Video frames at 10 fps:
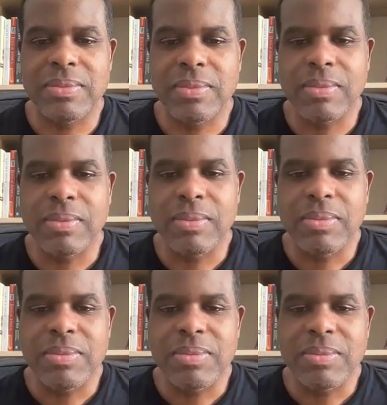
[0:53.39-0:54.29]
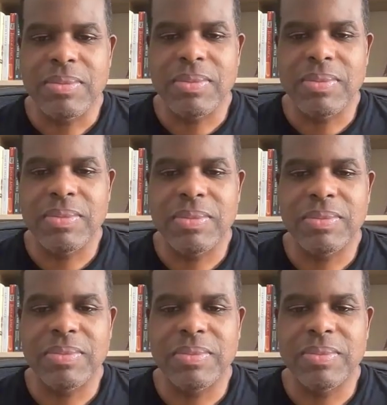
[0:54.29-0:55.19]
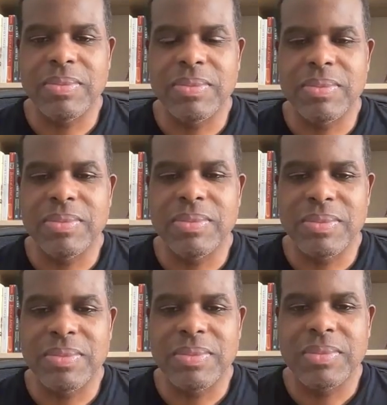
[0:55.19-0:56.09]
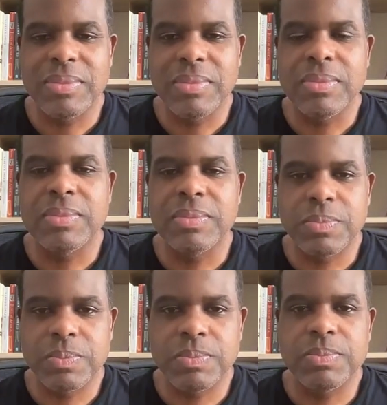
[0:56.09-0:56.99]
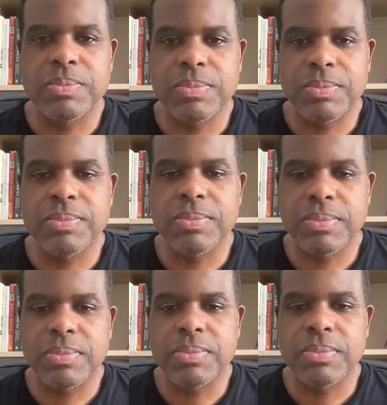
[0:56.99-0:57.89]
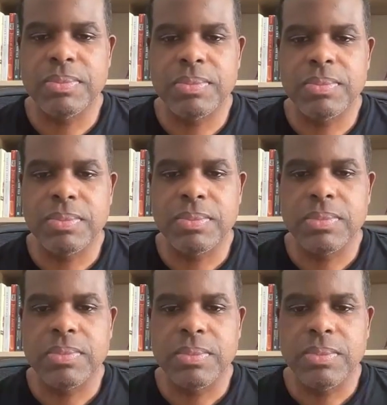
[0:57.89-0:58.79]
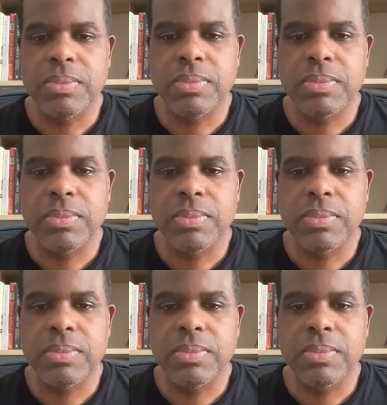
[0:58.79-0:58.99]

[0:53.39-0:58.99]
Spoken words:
[no speech]